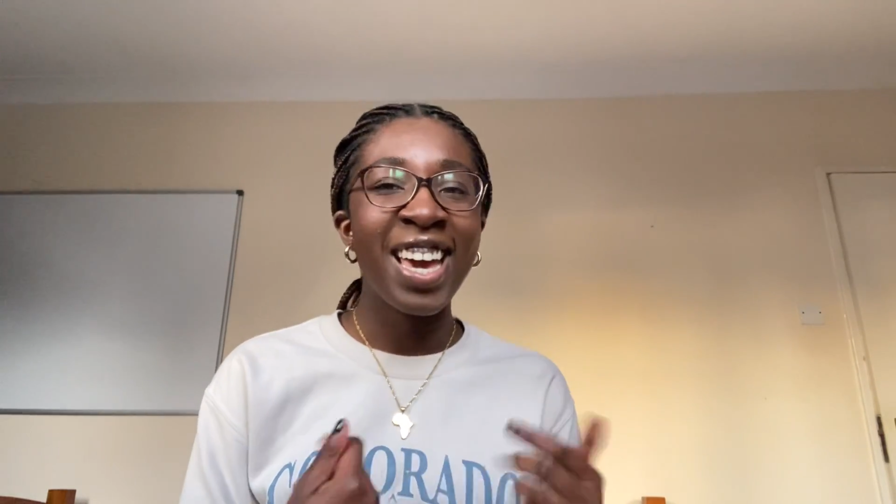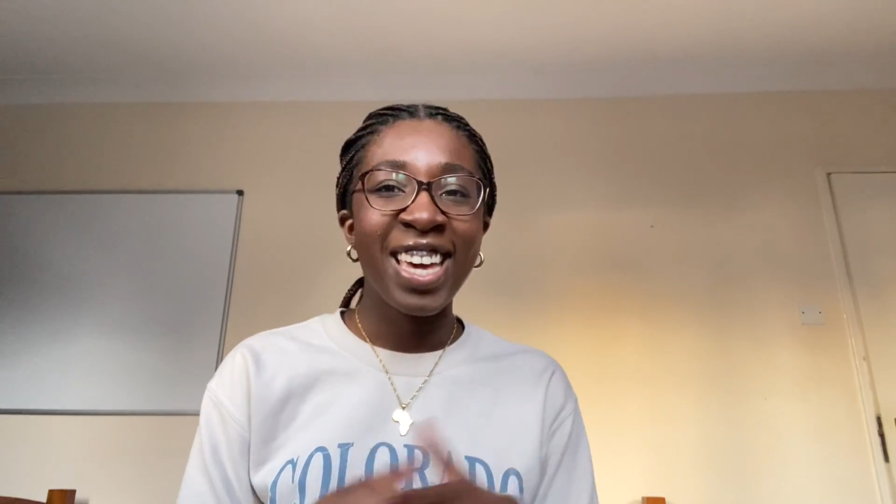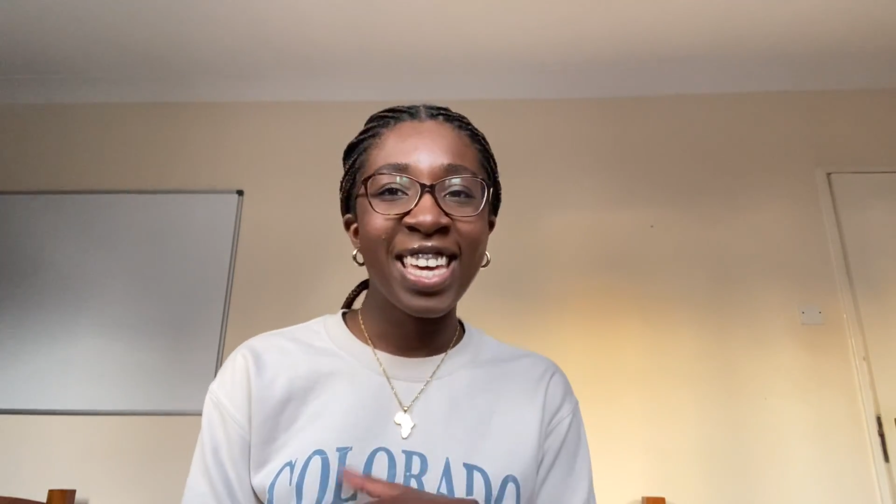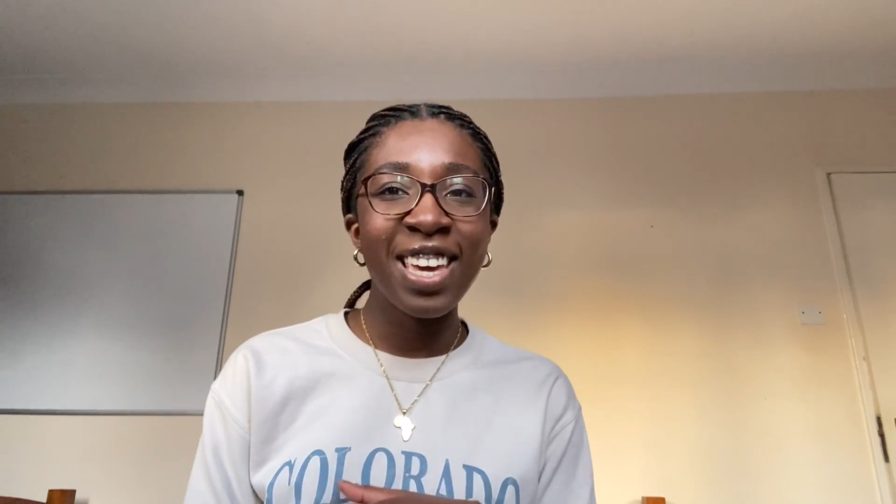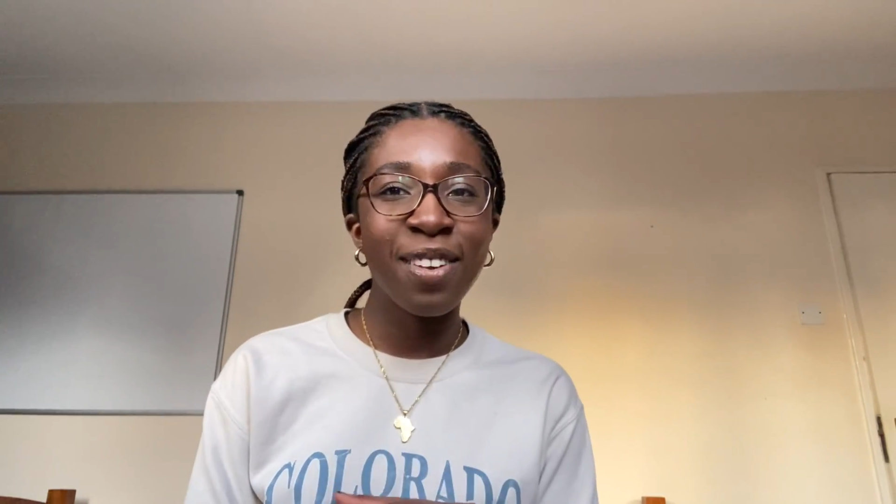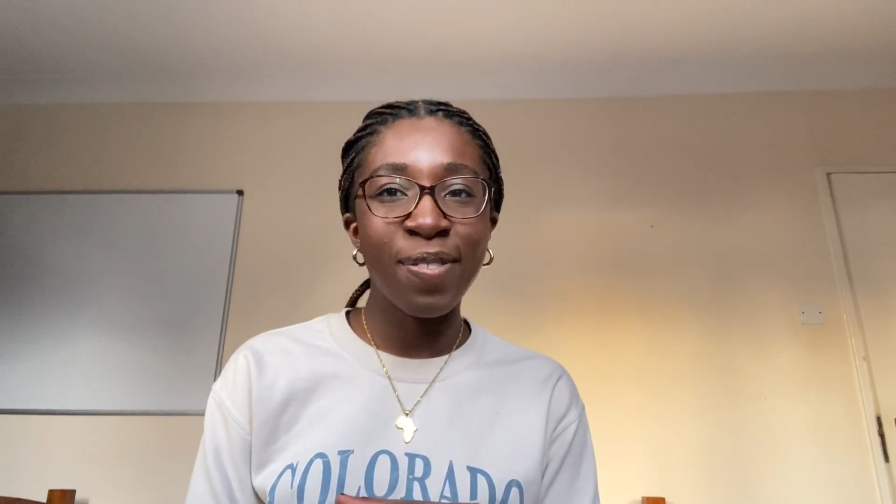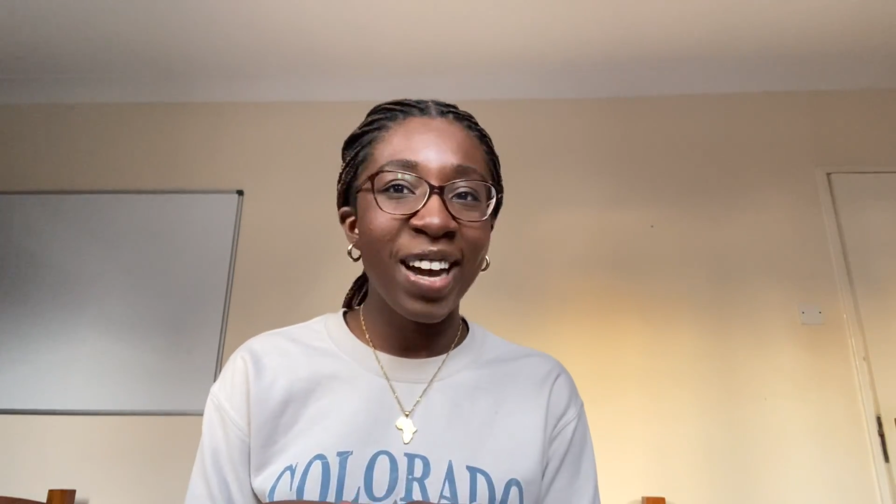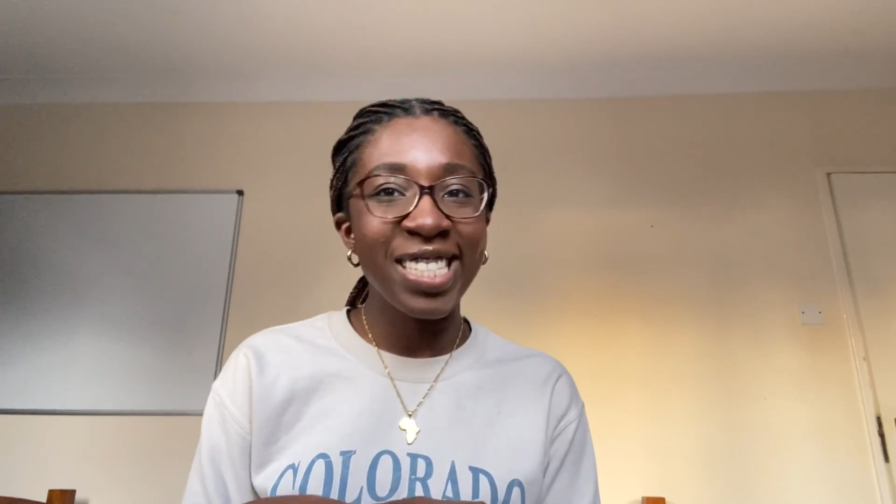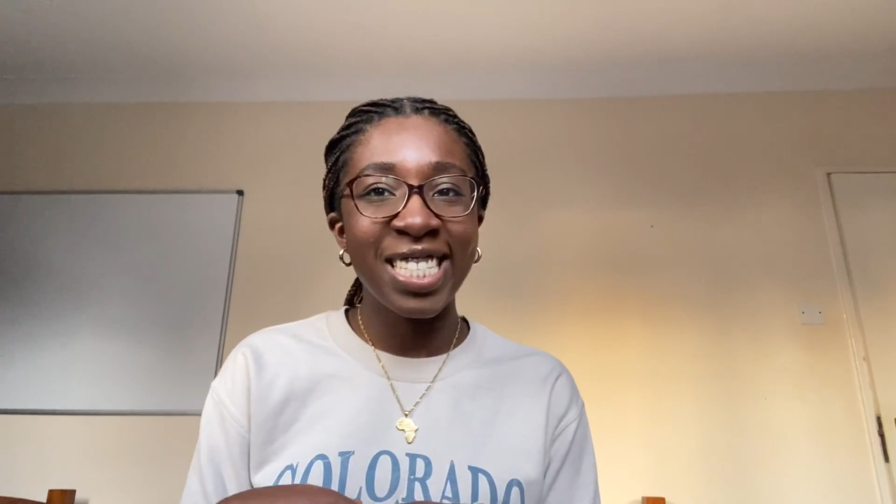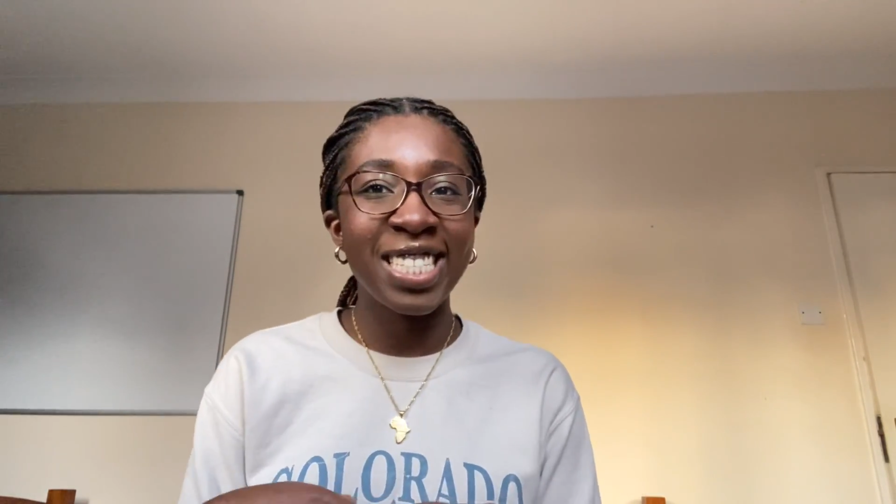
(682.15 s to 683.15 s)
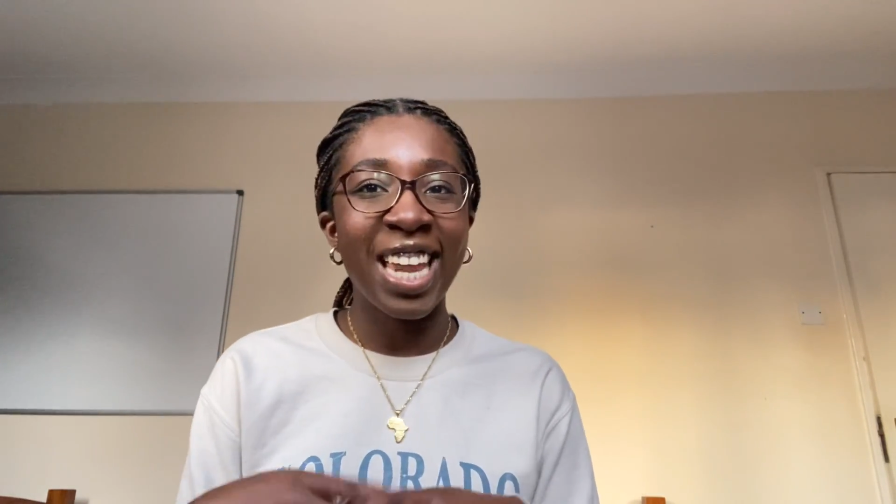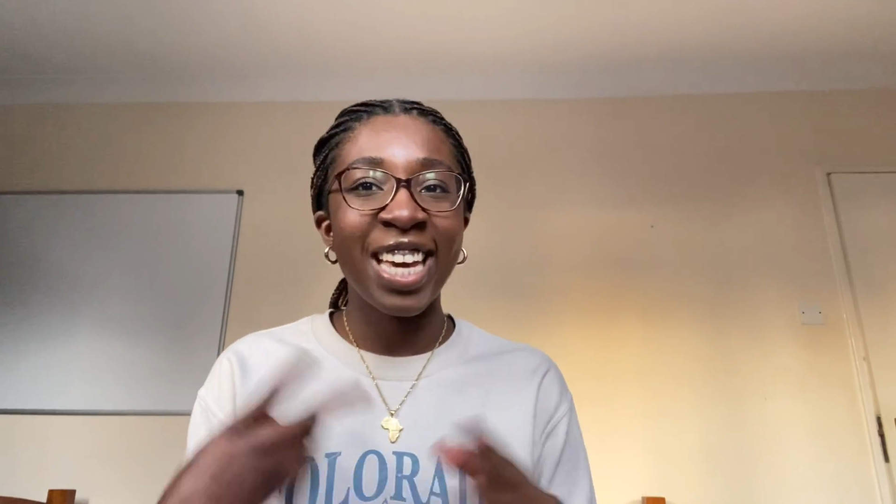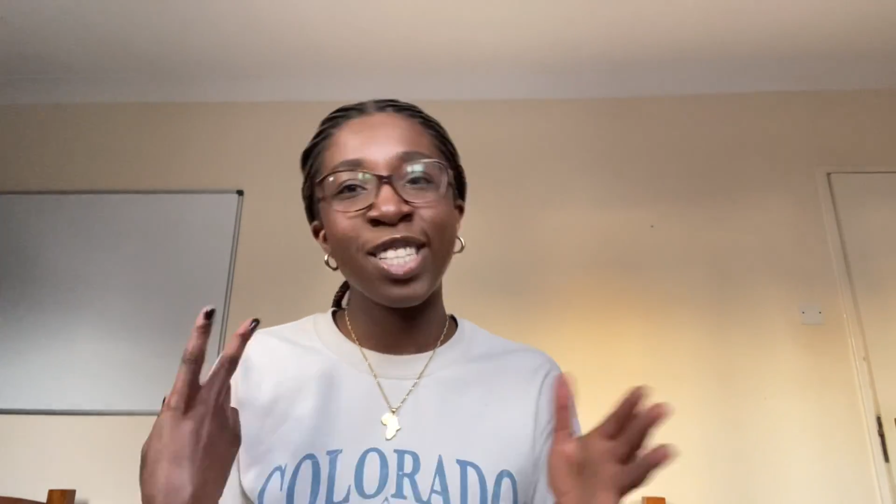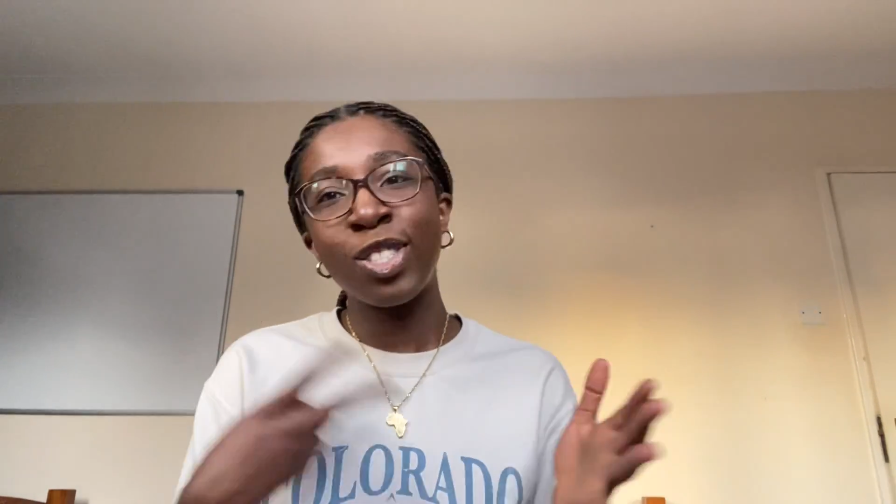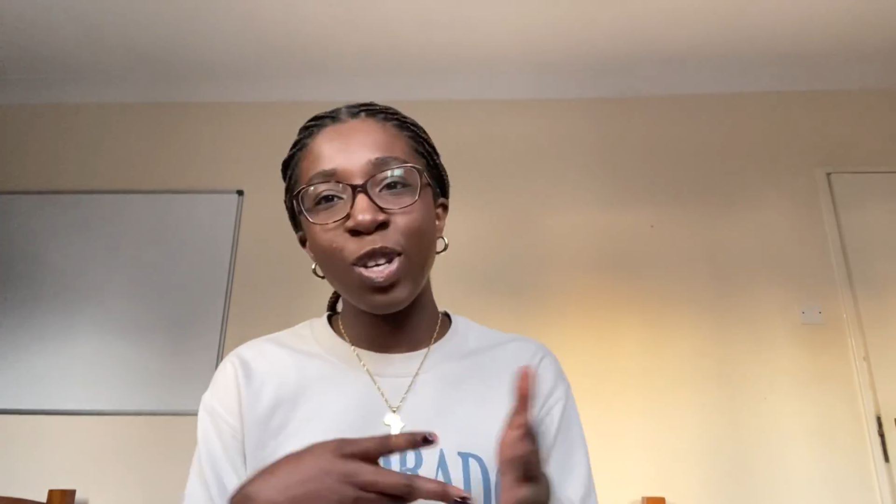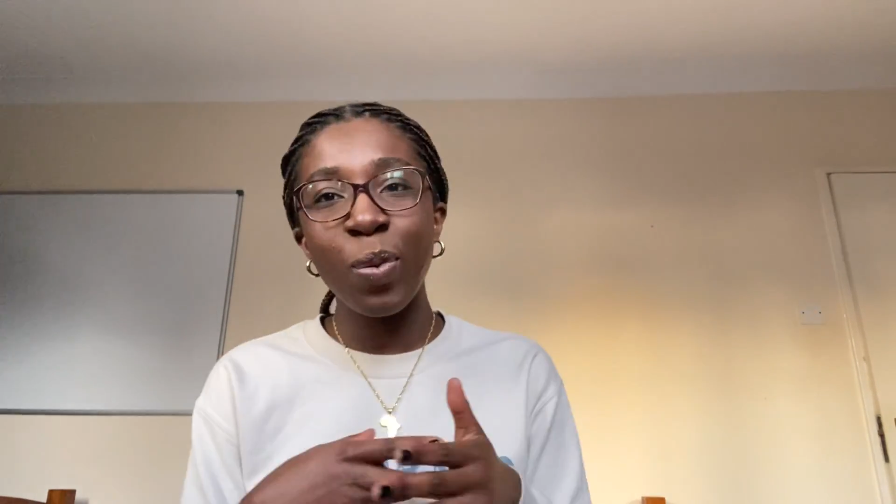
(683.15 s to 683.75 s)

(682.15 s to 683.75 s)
he advises like 2